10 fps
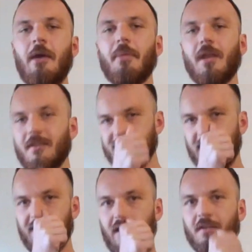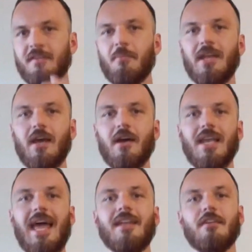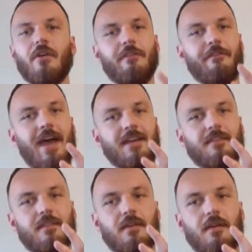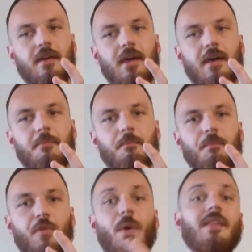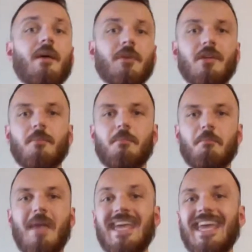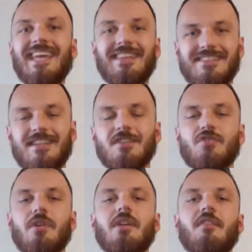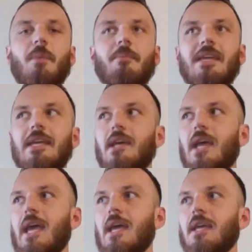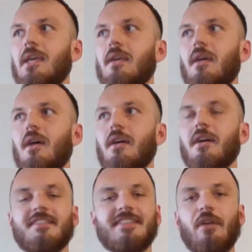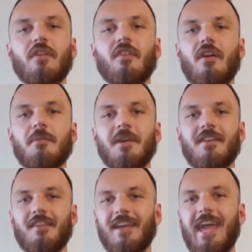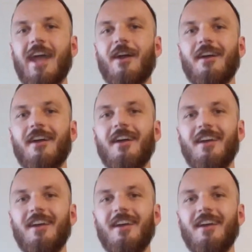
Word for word: But say that ultimately I landed on the fact that um, the way that I'm going to make it in this industry is by being a uh, a sound designer because I care.